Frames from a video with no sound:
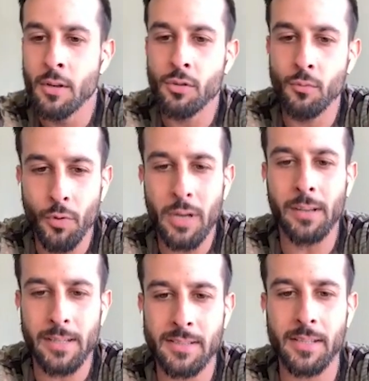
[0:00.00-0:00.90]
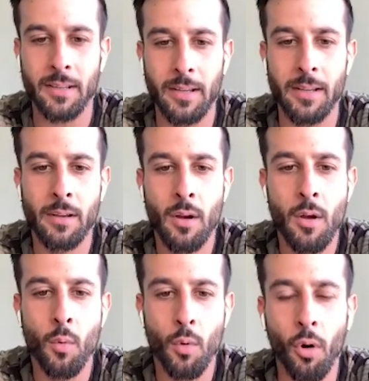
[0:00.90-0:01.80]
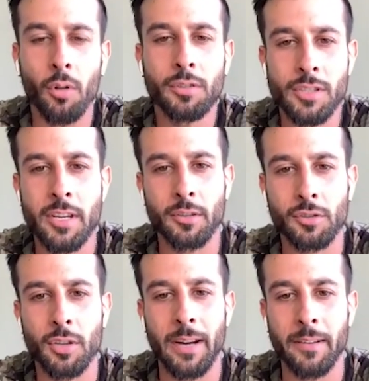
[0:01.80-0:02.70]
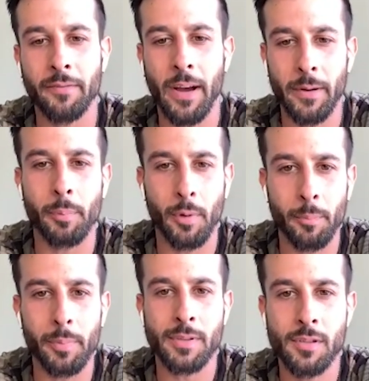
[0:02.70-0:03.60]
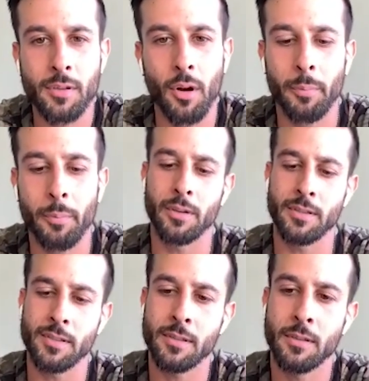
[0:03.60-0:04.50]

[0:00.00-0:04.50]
Realistically, we're all just here trying to find our purpose, you know, because